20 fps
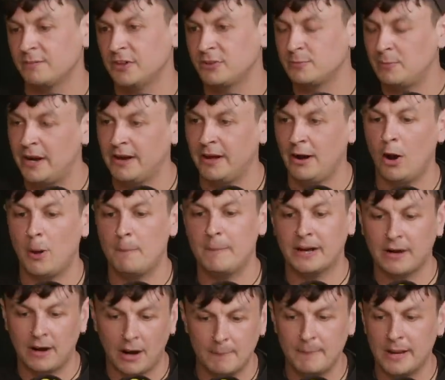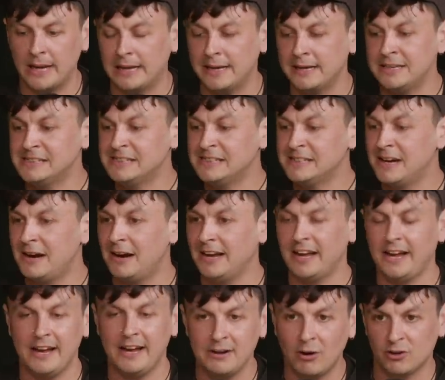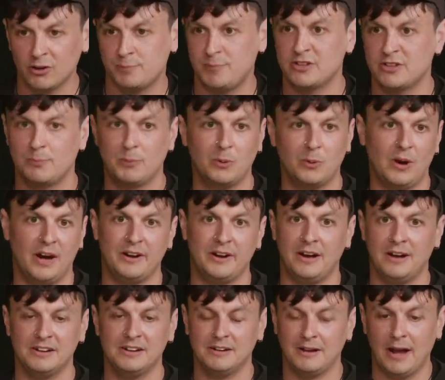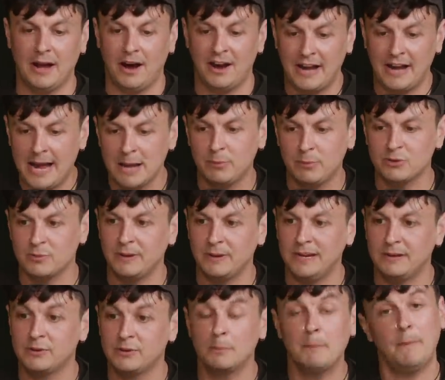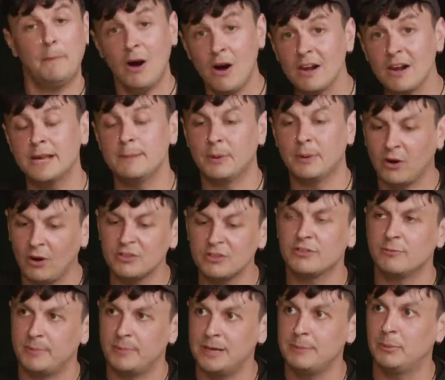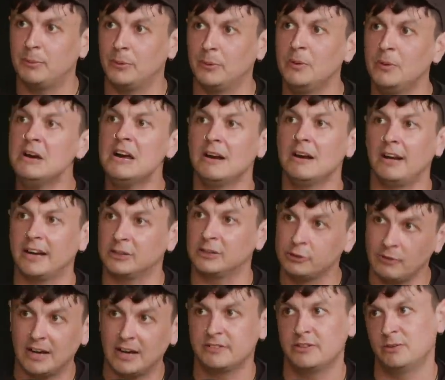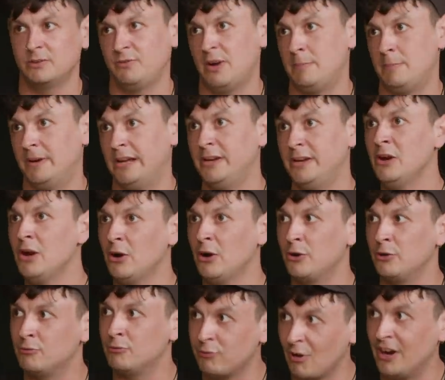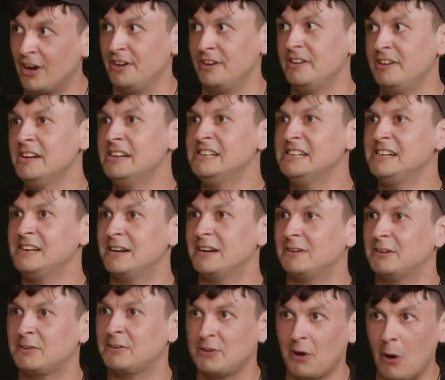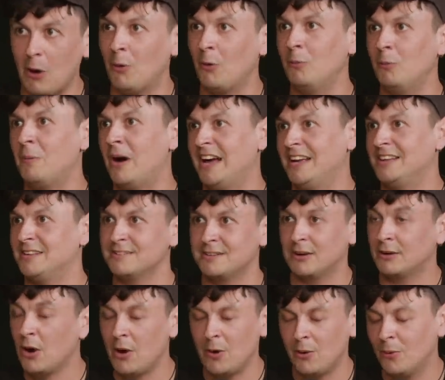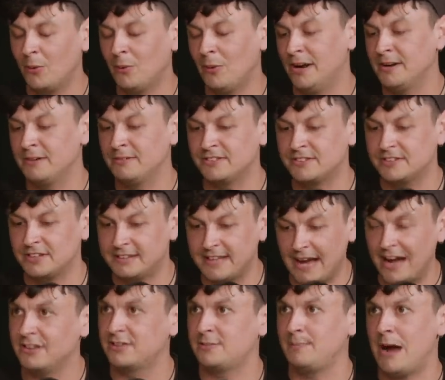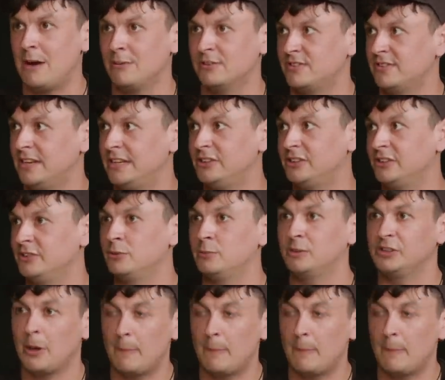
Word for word: of this planet are becoming inhospitable and like unable to be lived on, partly because of people like Drax's family who run coal mines, coal and gas power stations, which